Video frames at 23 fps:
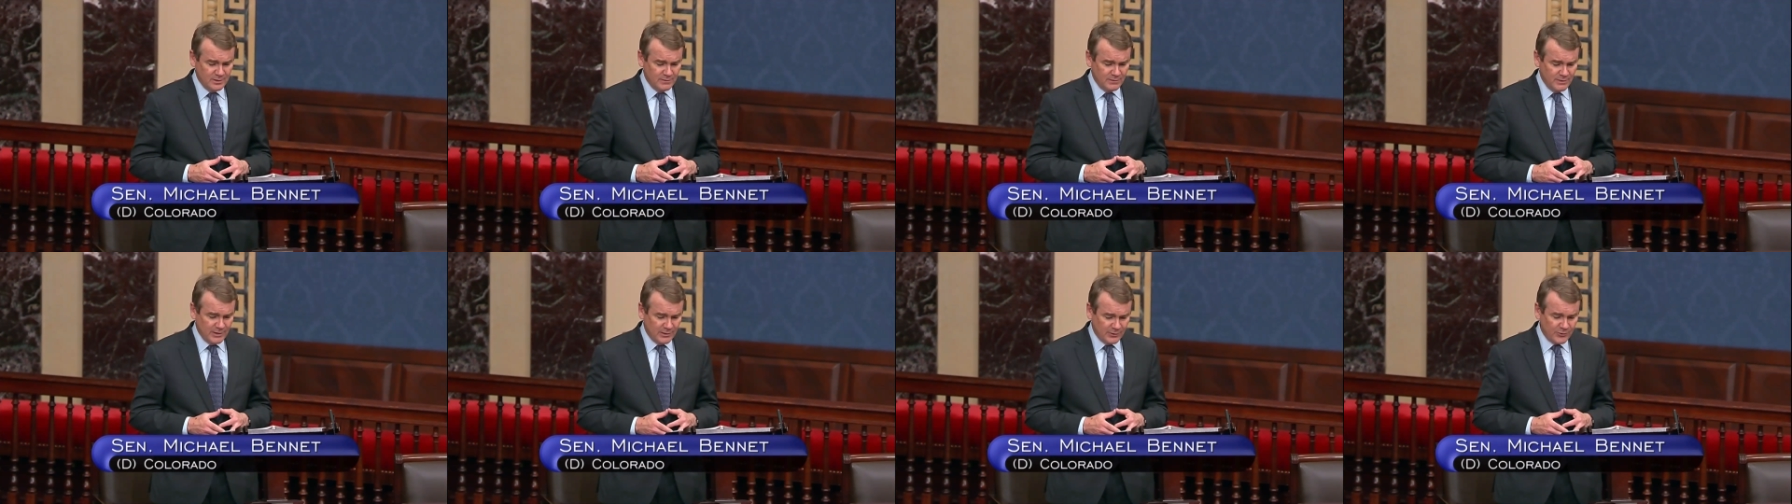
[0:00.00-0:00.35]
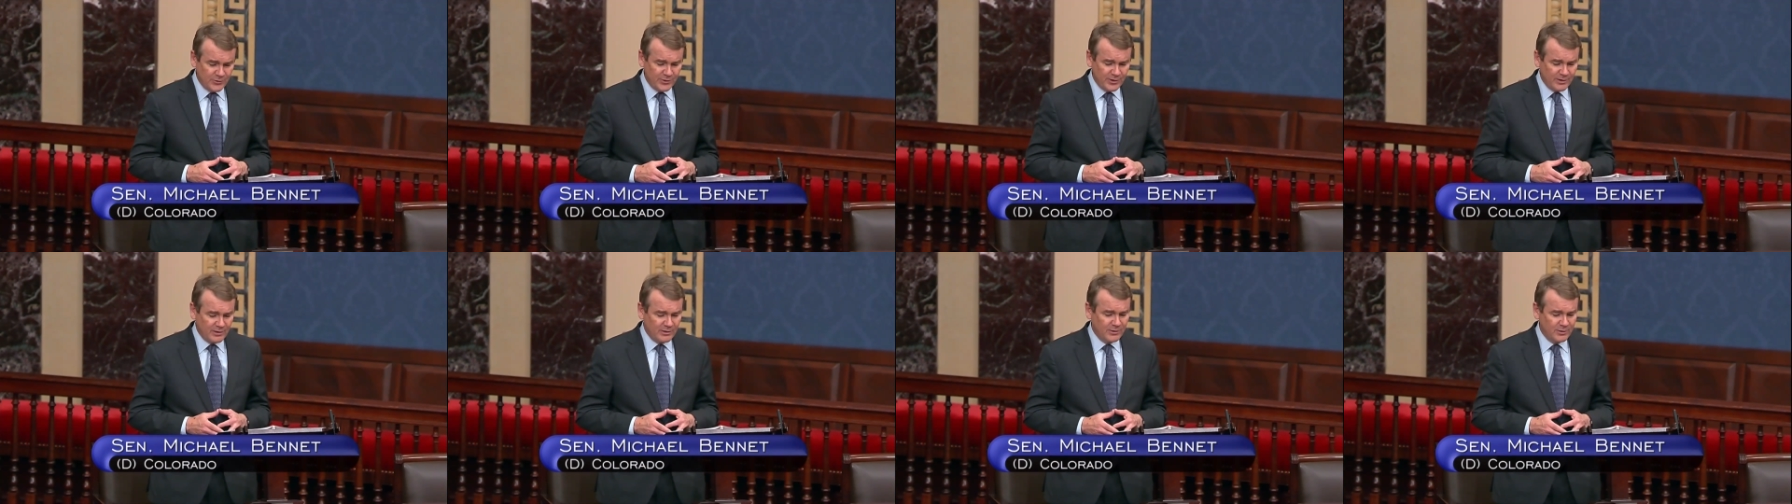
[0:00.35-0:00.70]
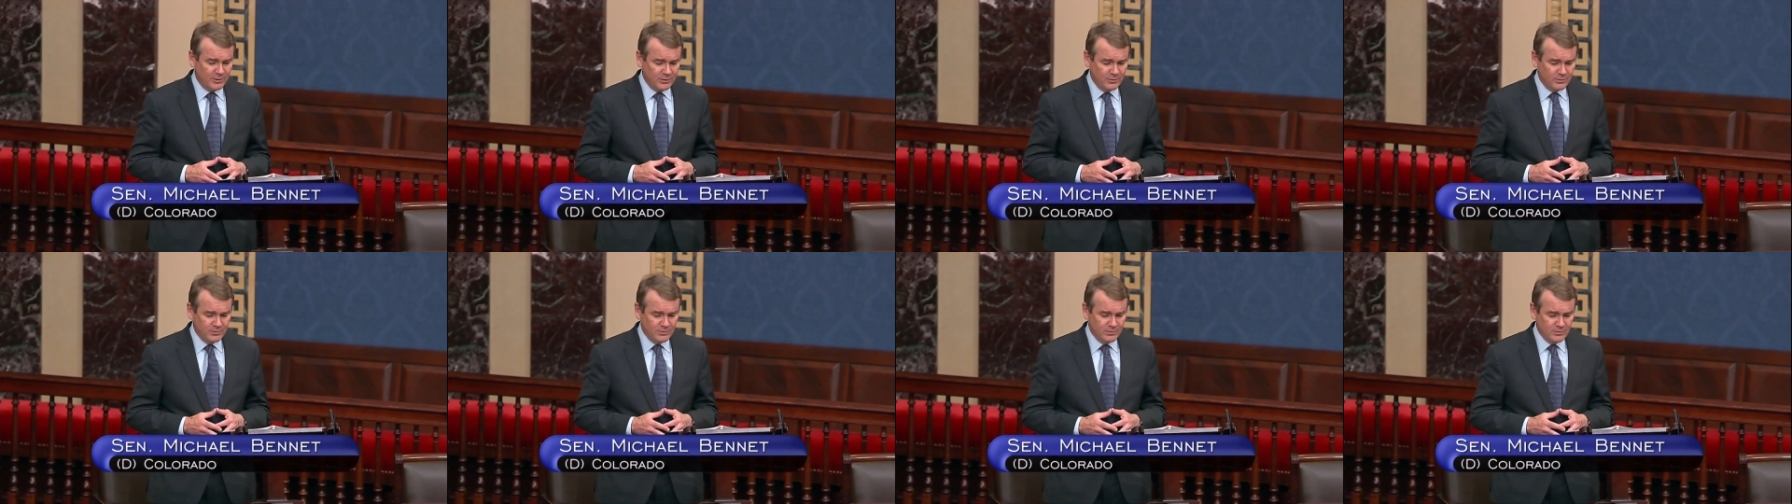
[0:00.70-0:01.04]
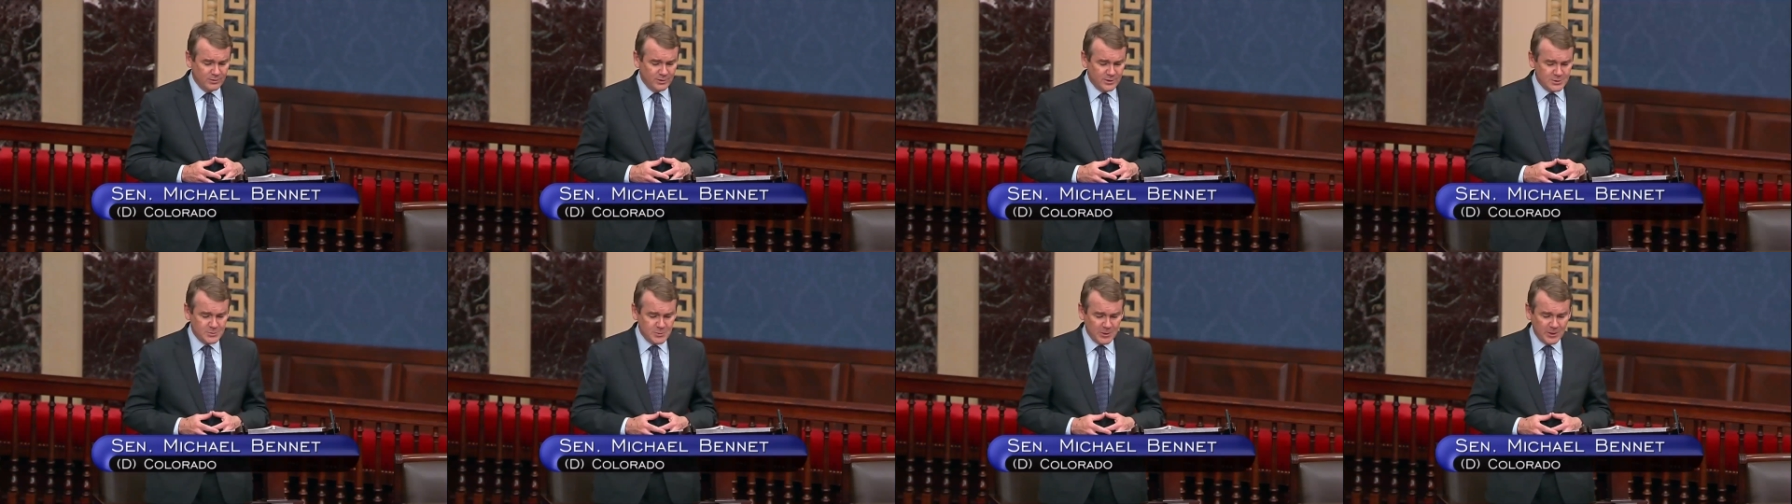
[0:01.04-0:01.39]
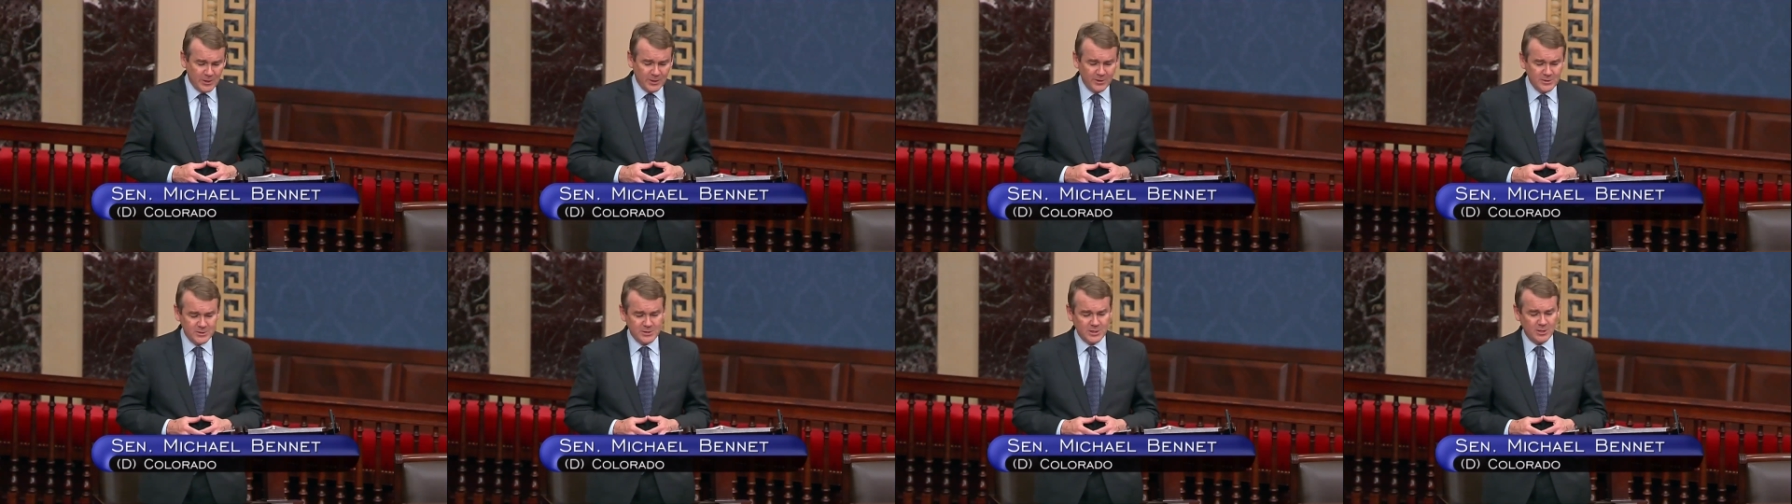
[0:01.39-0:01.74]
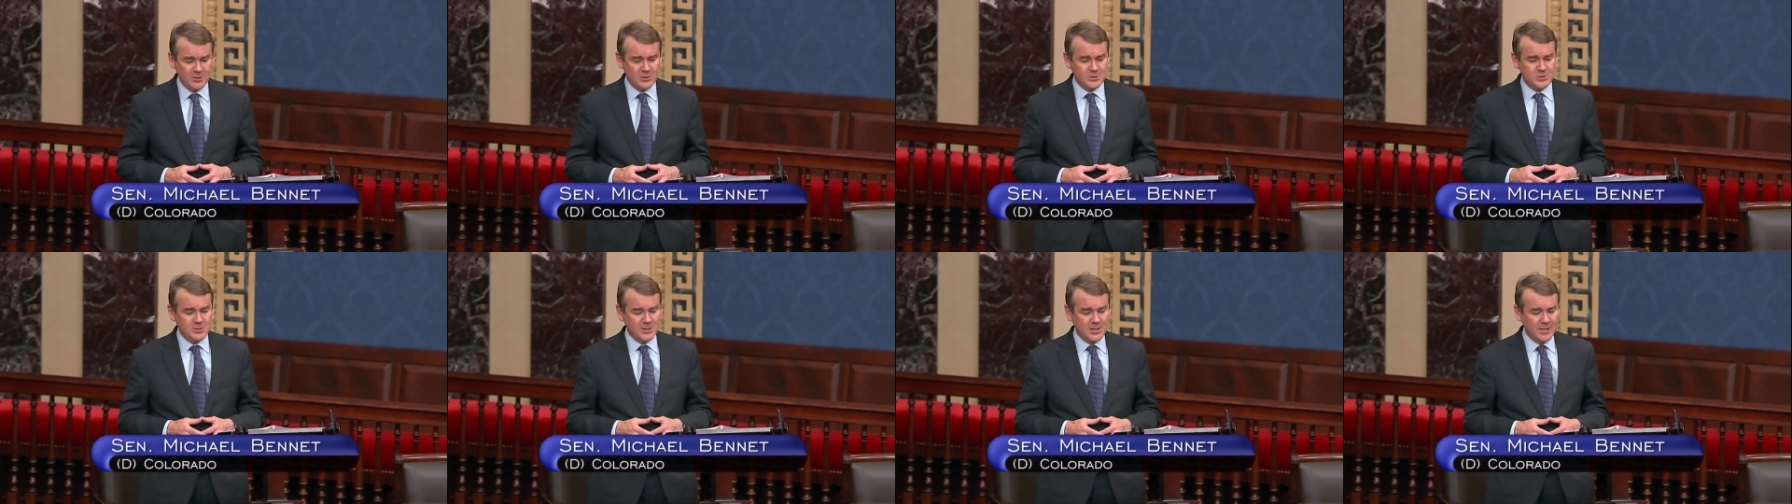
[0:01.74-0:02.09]
They'll tell you it's because our
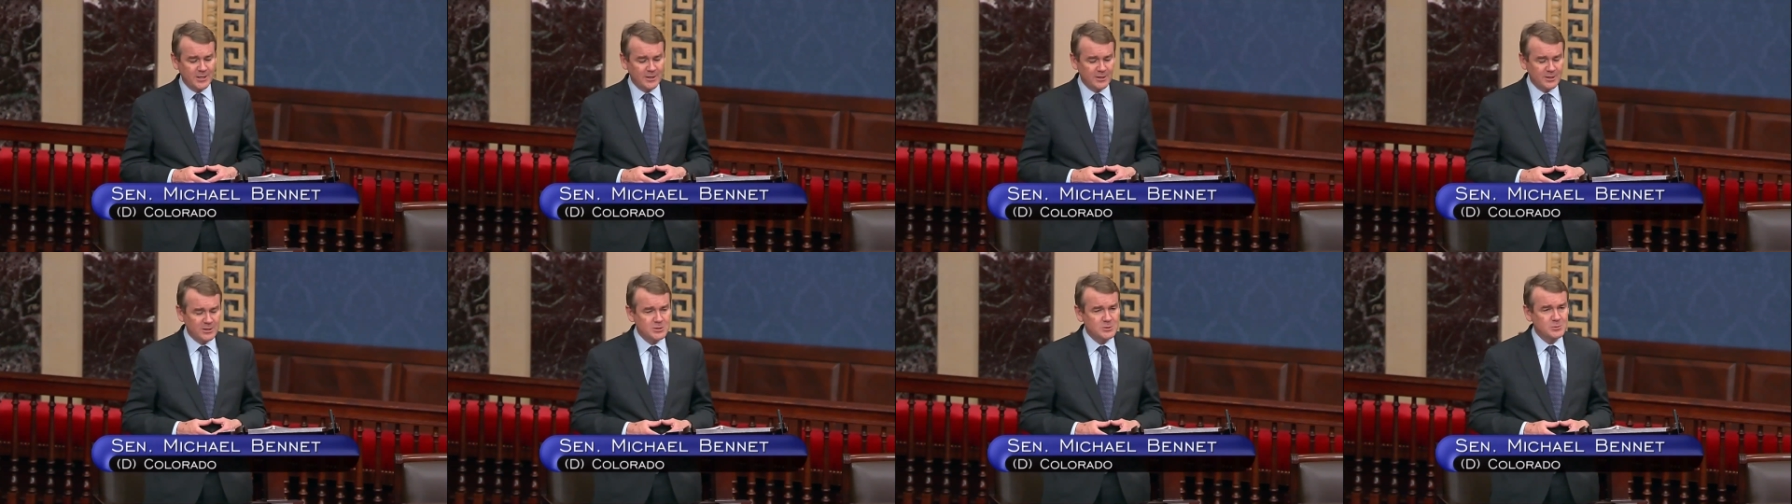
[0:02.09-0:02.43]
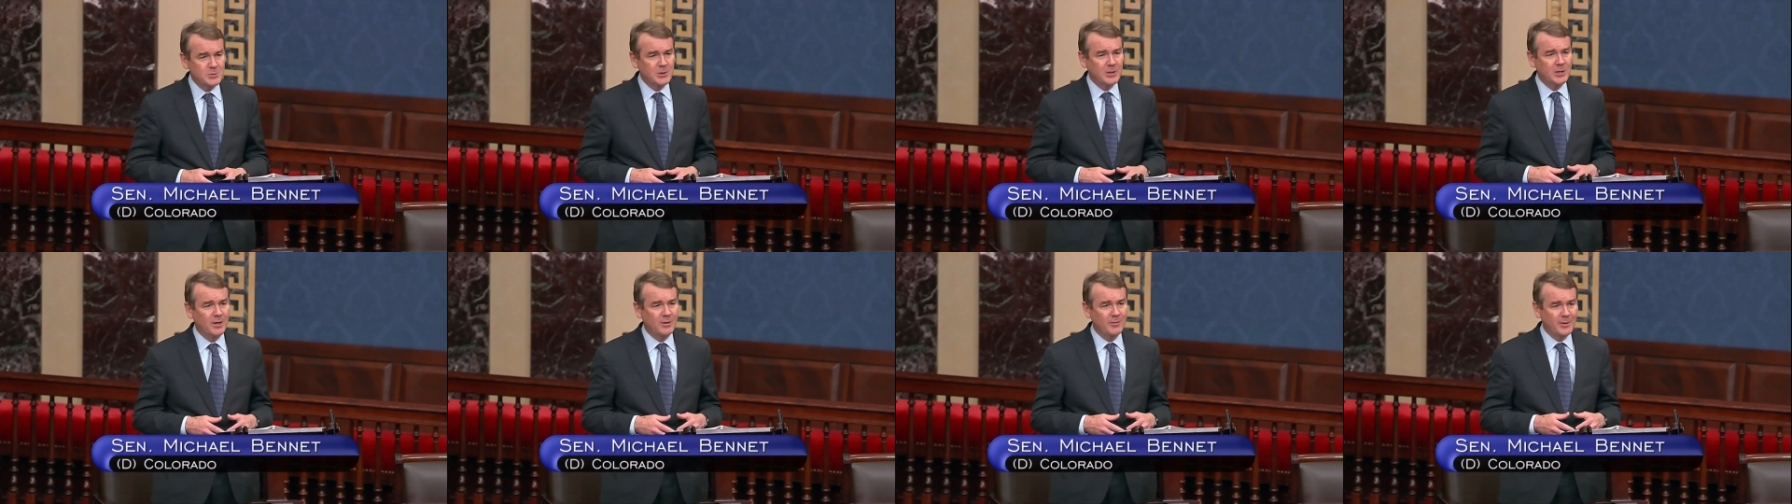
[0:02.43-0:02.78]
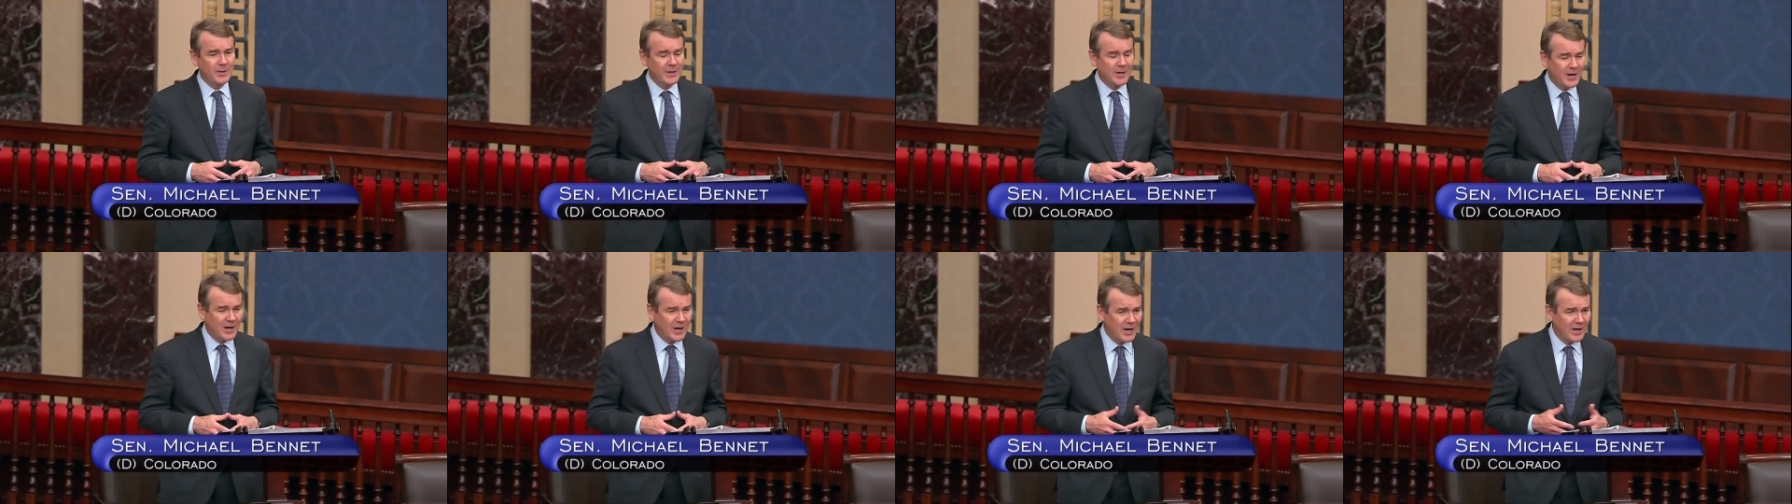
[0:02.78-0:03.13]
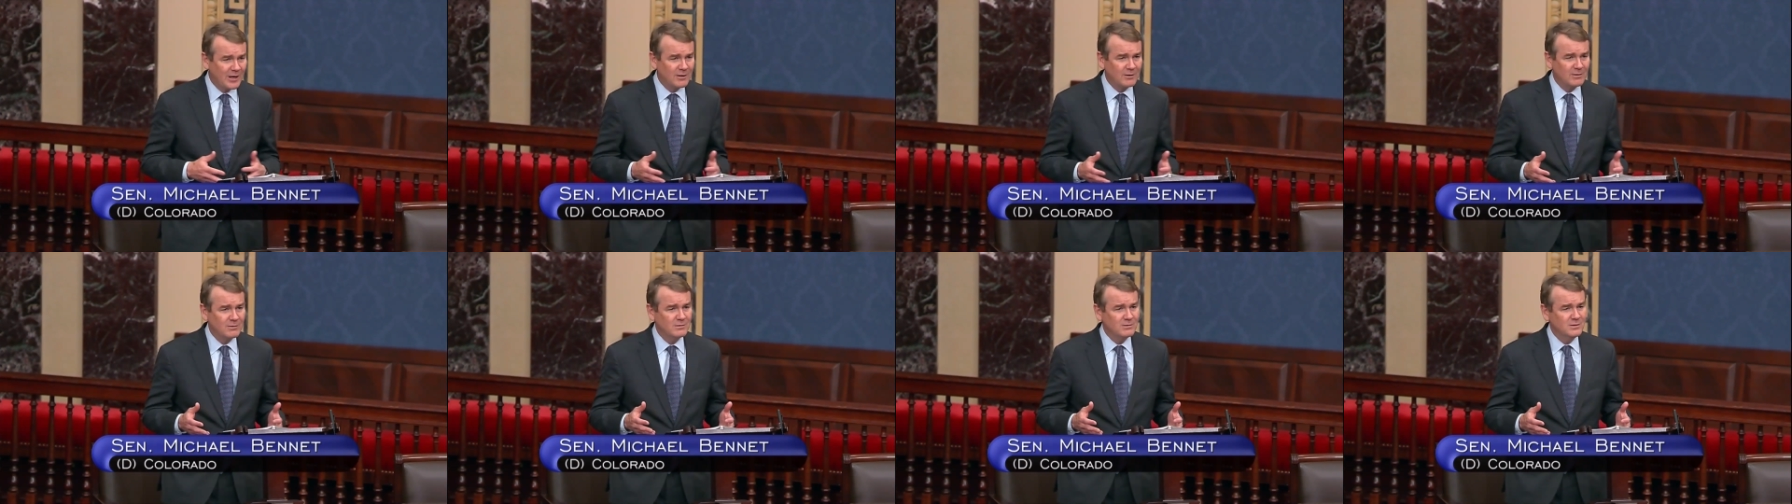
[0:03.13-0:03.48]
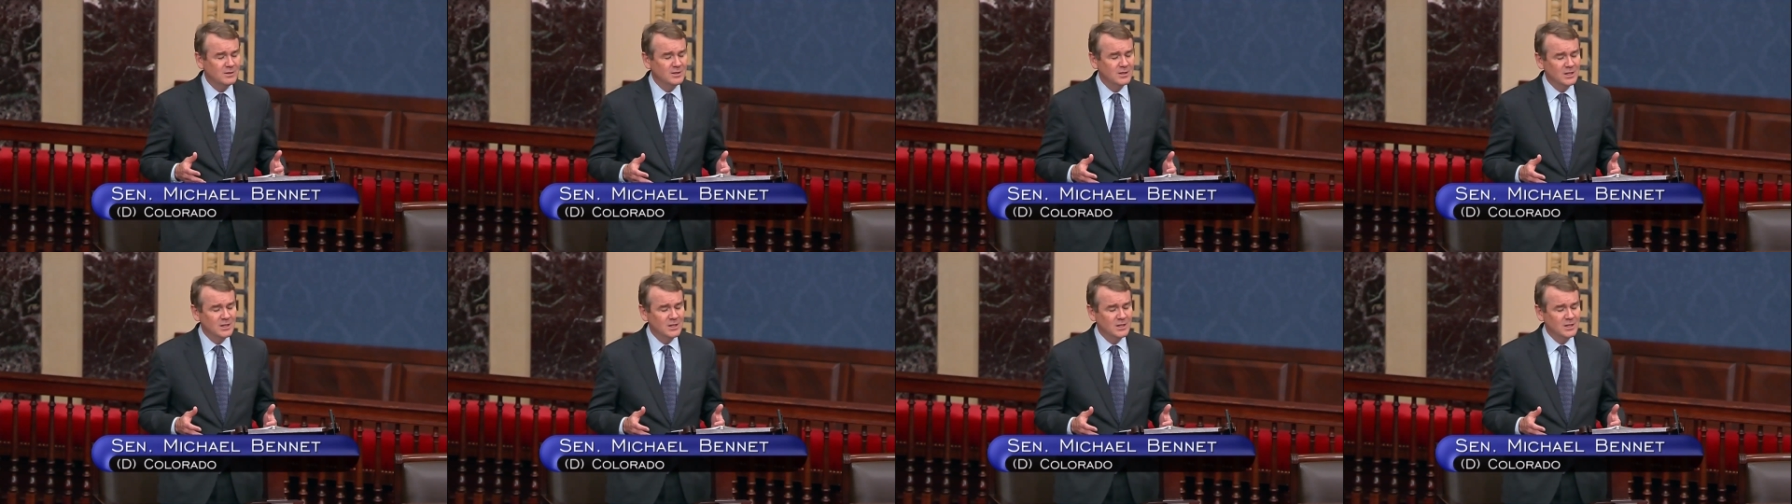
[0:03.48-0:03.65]
state is becoming hotter